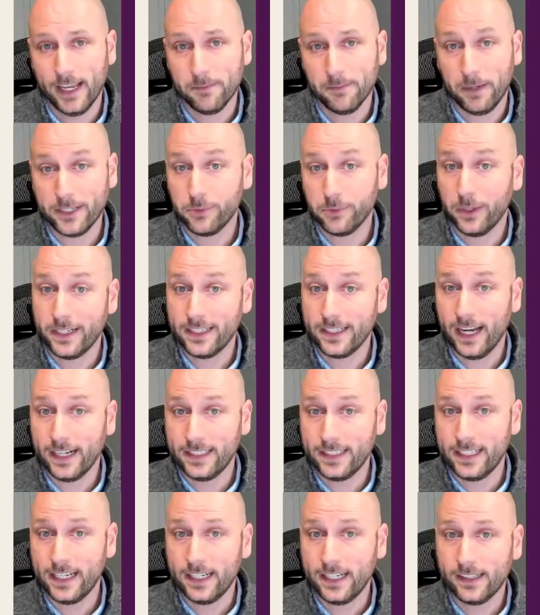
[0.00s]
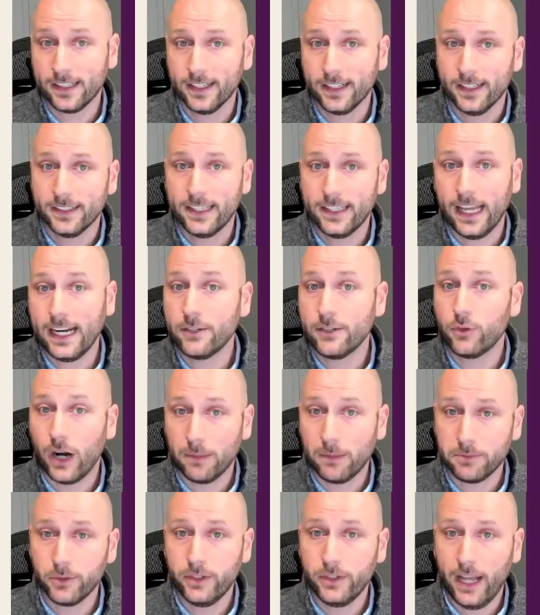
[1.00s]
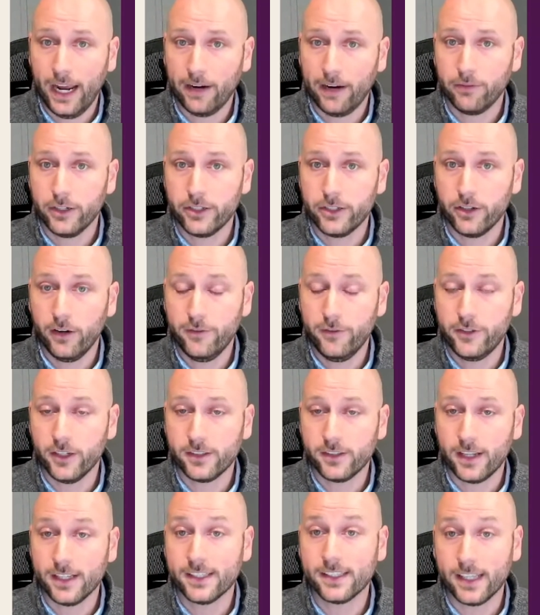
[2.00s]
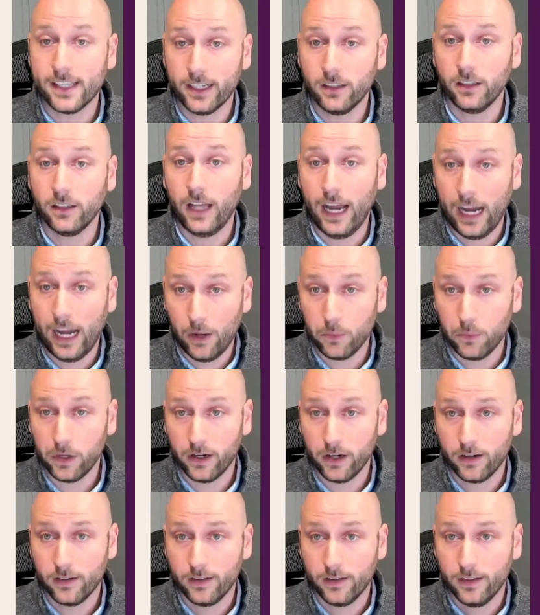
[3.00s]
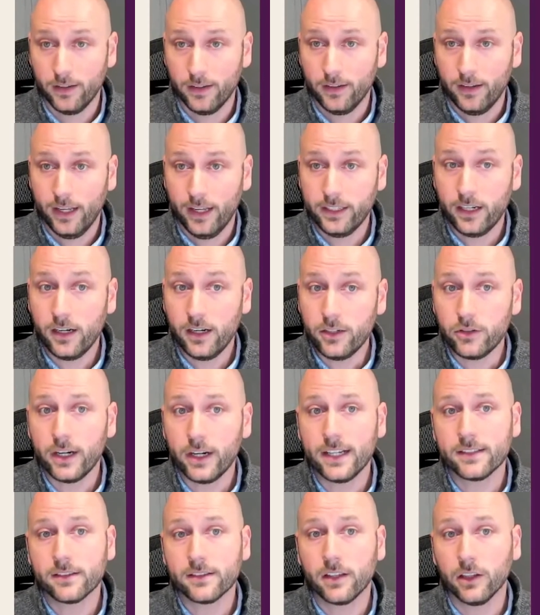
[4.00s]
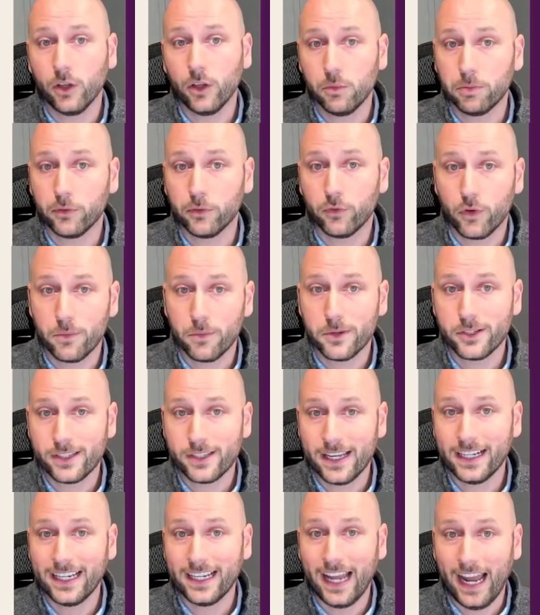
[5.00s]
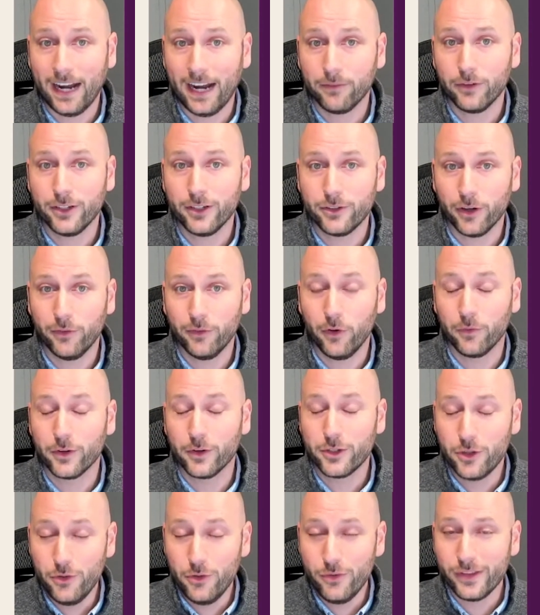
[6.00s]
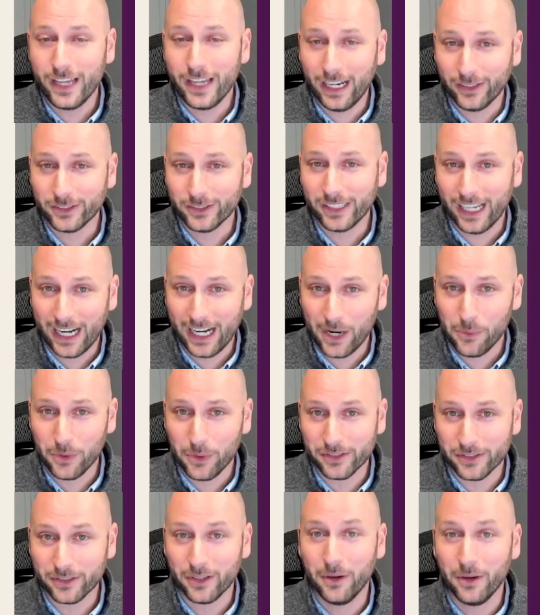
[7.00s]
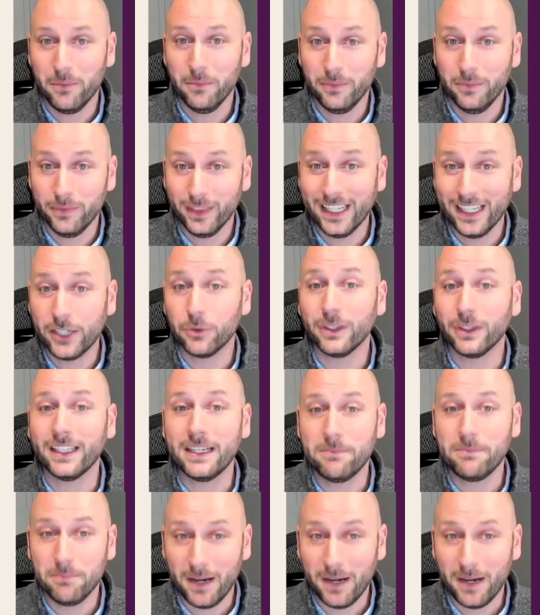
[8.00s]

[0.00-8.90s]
By 2019, that had dropped to an average of just a single hour. In contrast, the low performers take an average of over 2,000 hours, literally